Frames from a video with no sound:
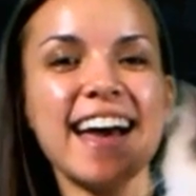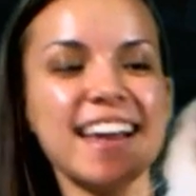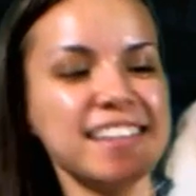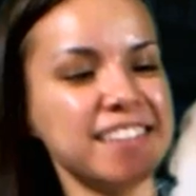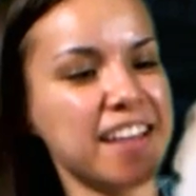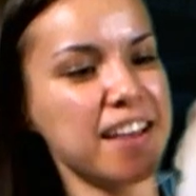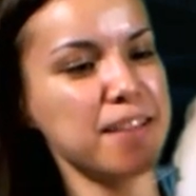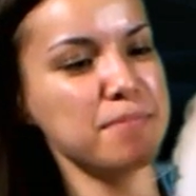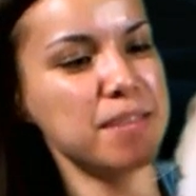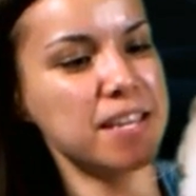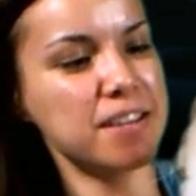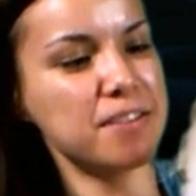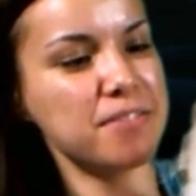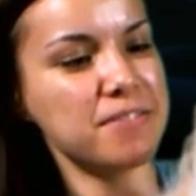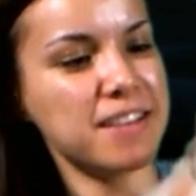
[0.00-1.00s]
guys, I'm
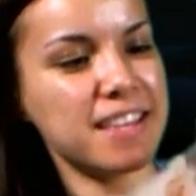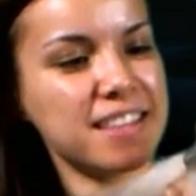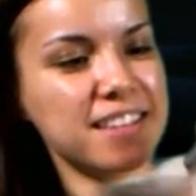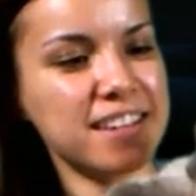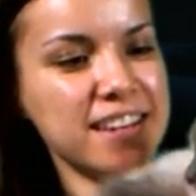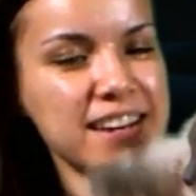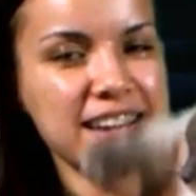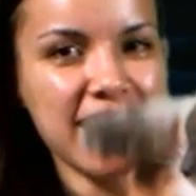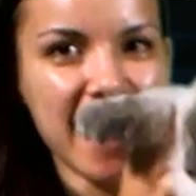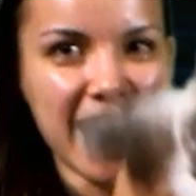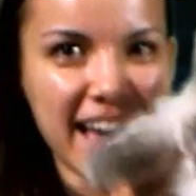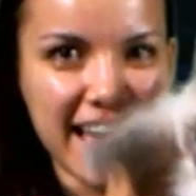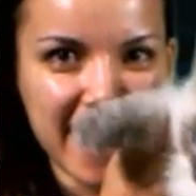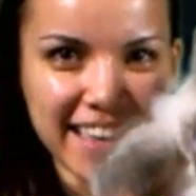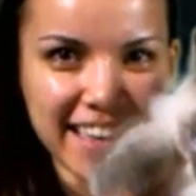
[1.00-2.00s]
here with
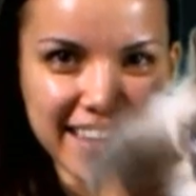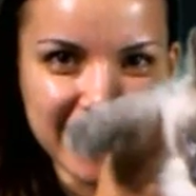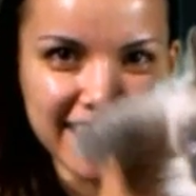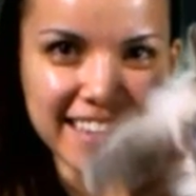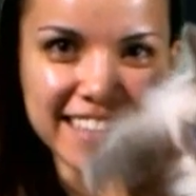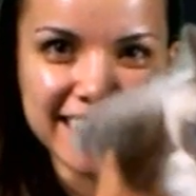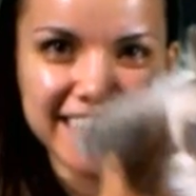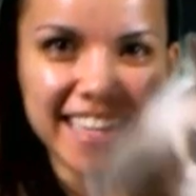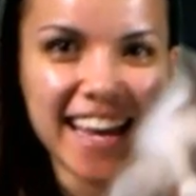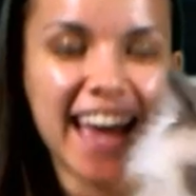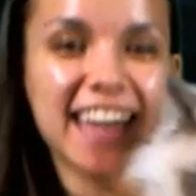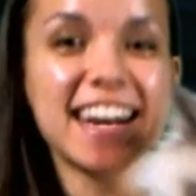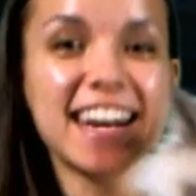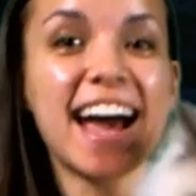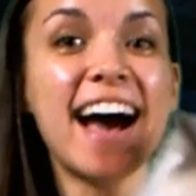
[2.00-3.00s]
Nugs,
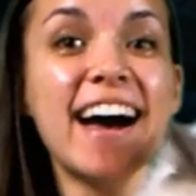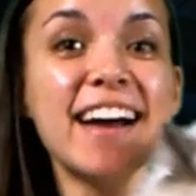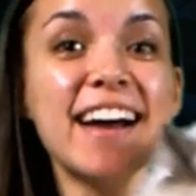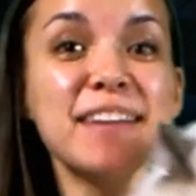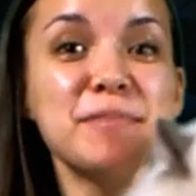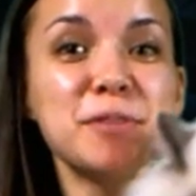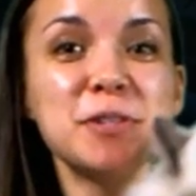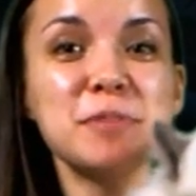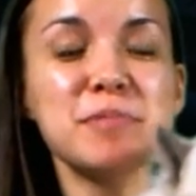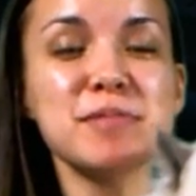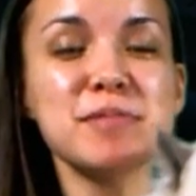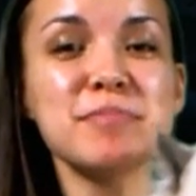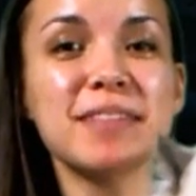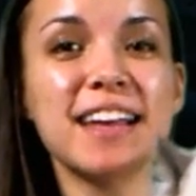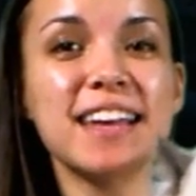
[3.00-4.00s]
and I'm going to be
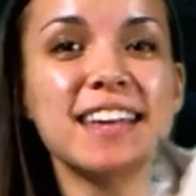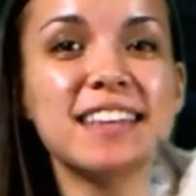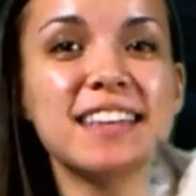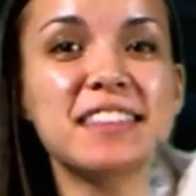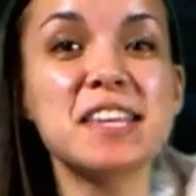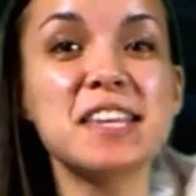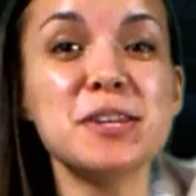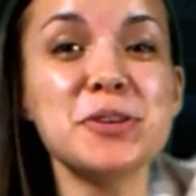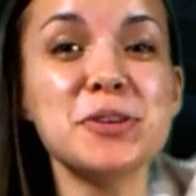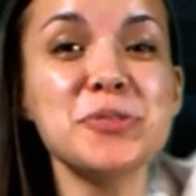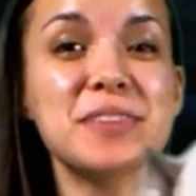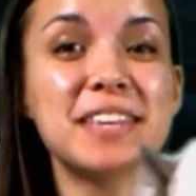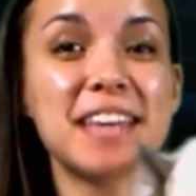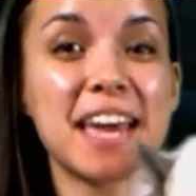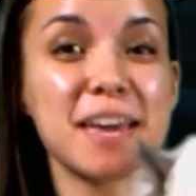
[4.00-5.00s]
playing the
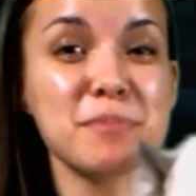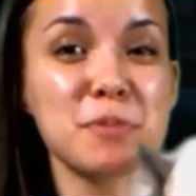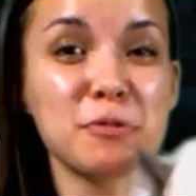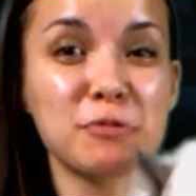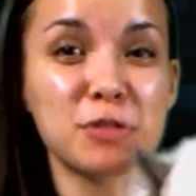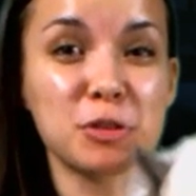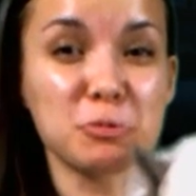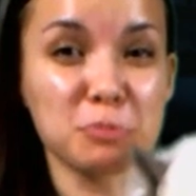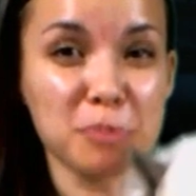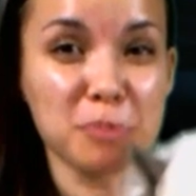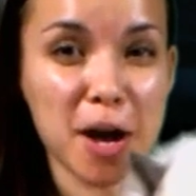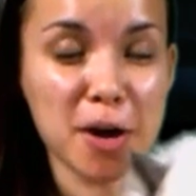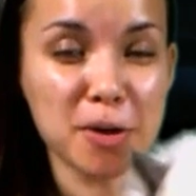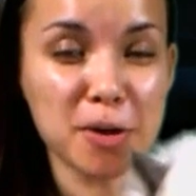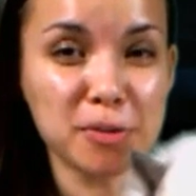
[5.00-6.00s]
new Game of
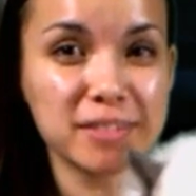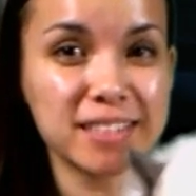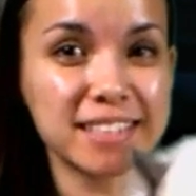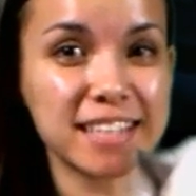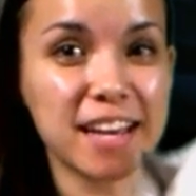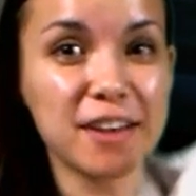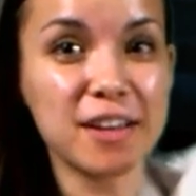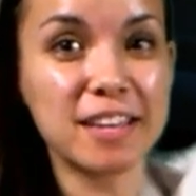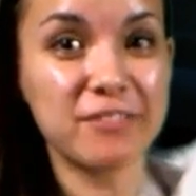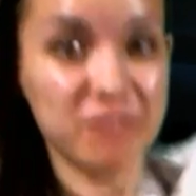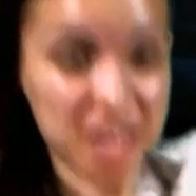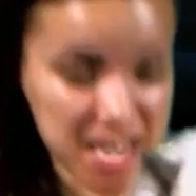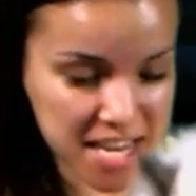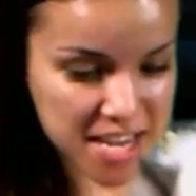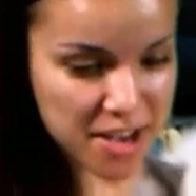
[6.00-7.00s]
Thrones
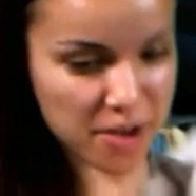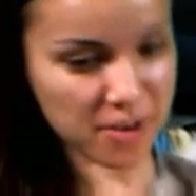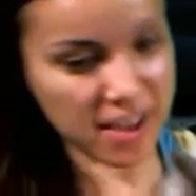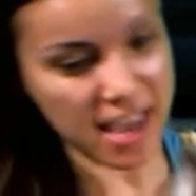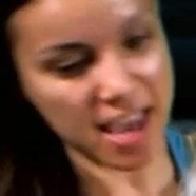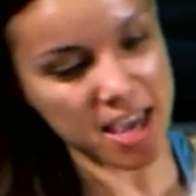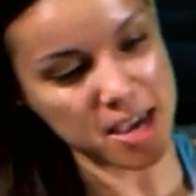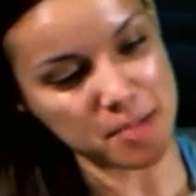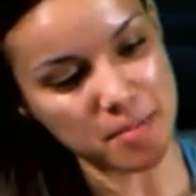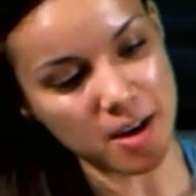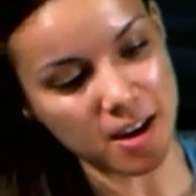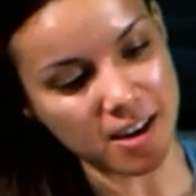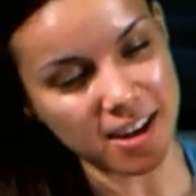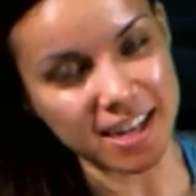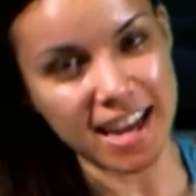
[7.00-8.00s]
video game
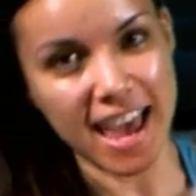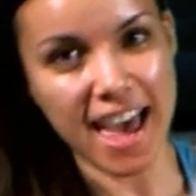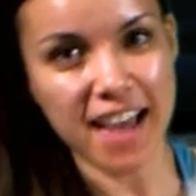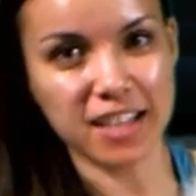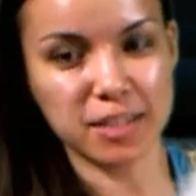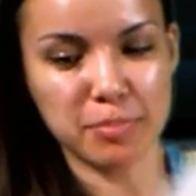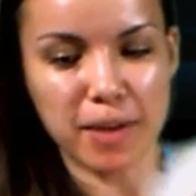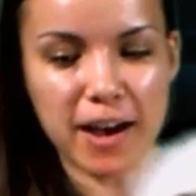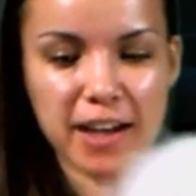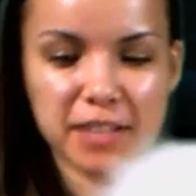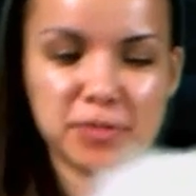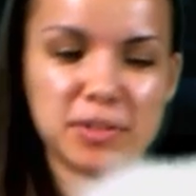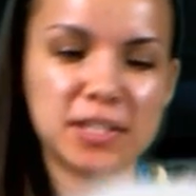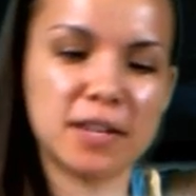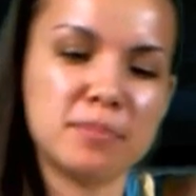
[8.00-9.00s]
on
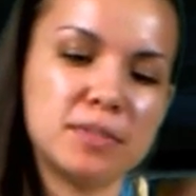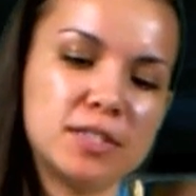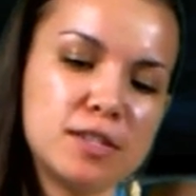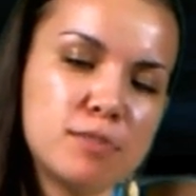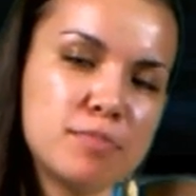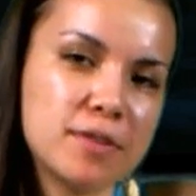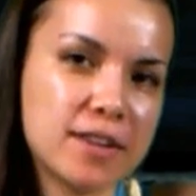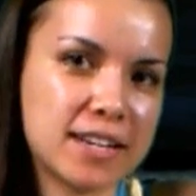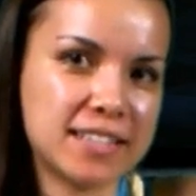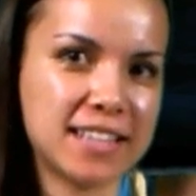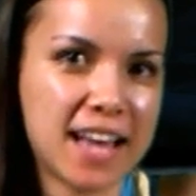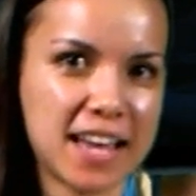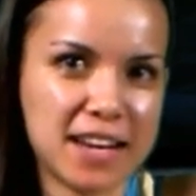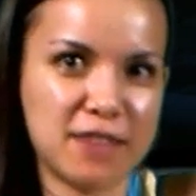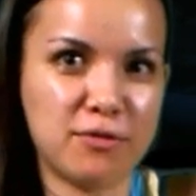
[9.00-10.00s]
Xbox, which I'm super
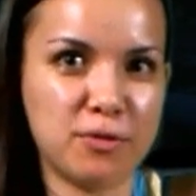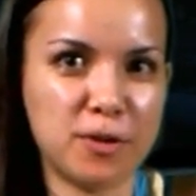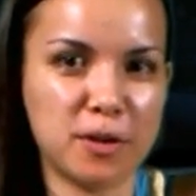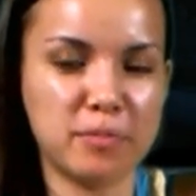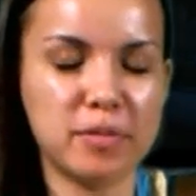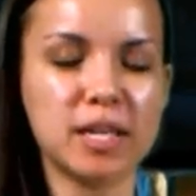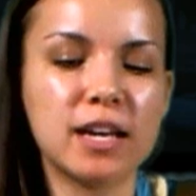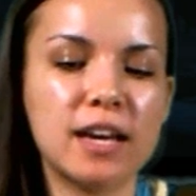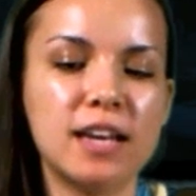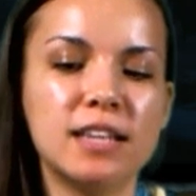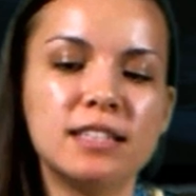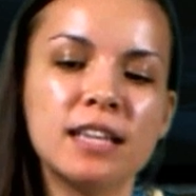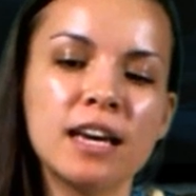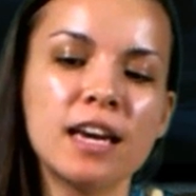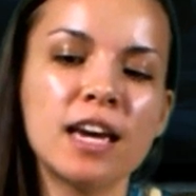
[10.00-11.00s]
excited for
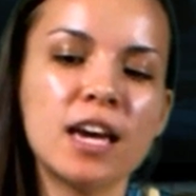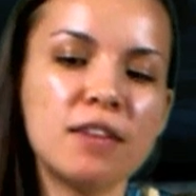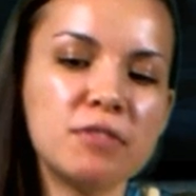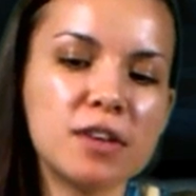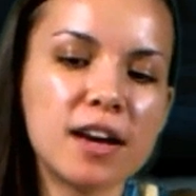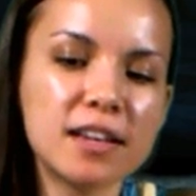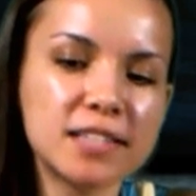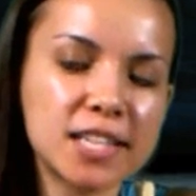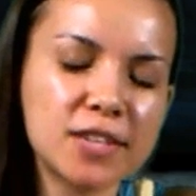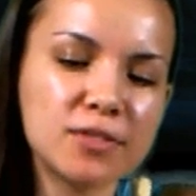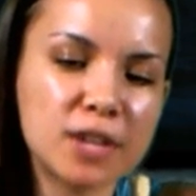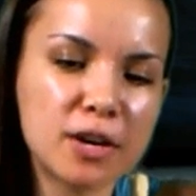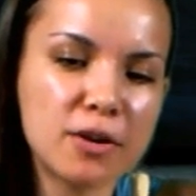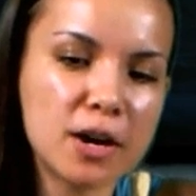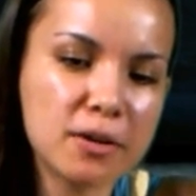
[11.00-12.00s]
because if you guys
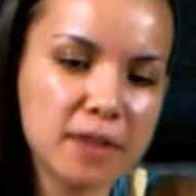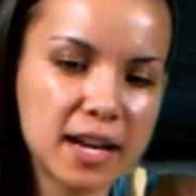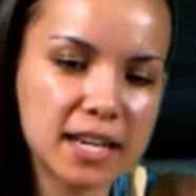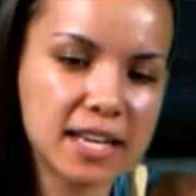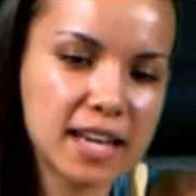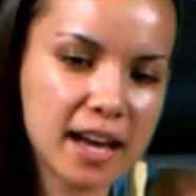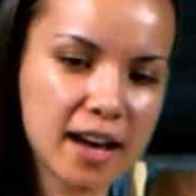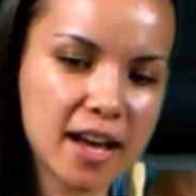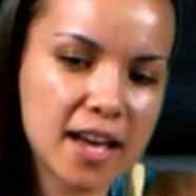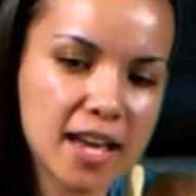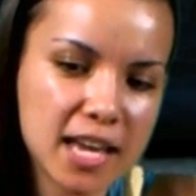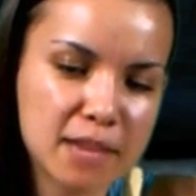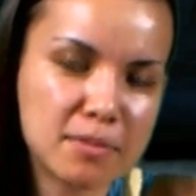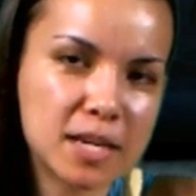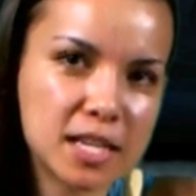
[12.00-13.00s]
don't know already, I
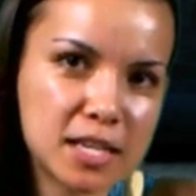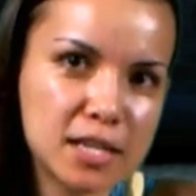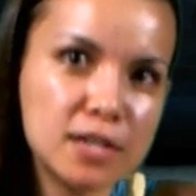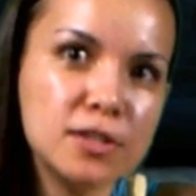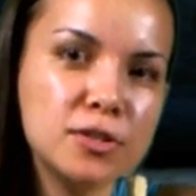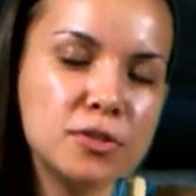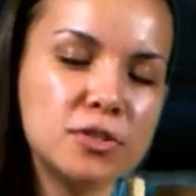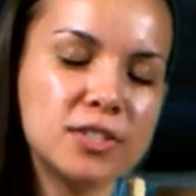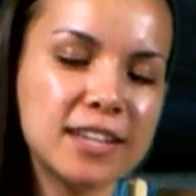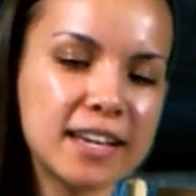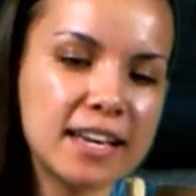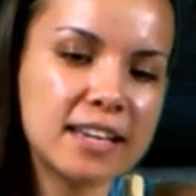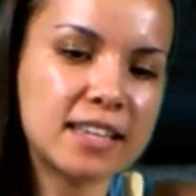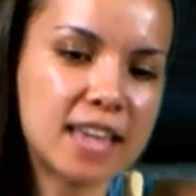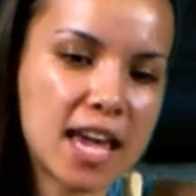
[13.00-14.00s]
am a huge
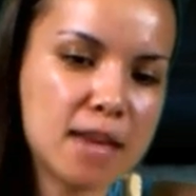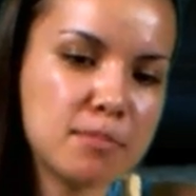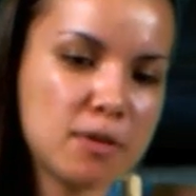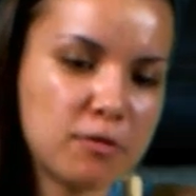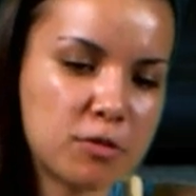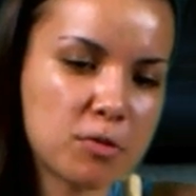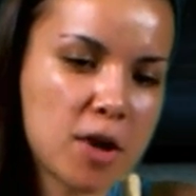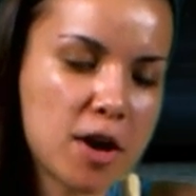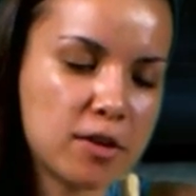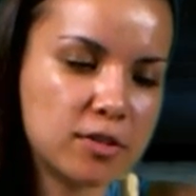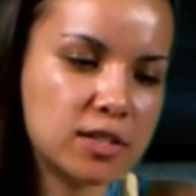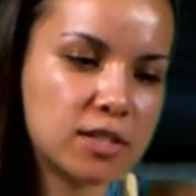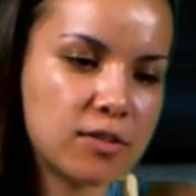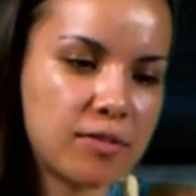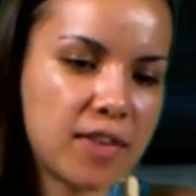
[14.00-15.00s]
Game of
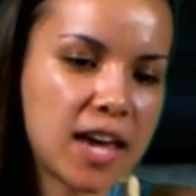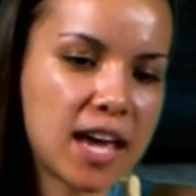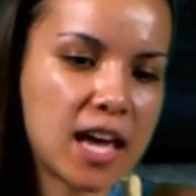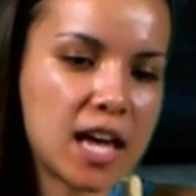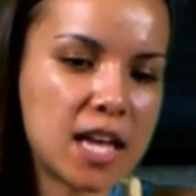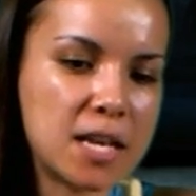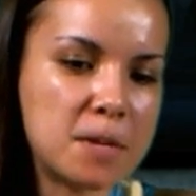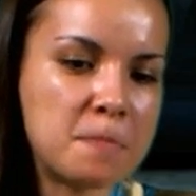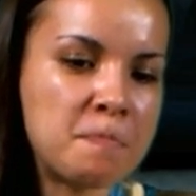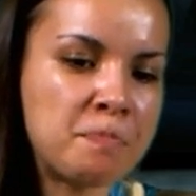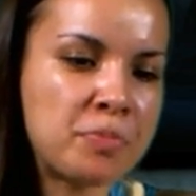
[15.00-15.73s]
Thrones fan.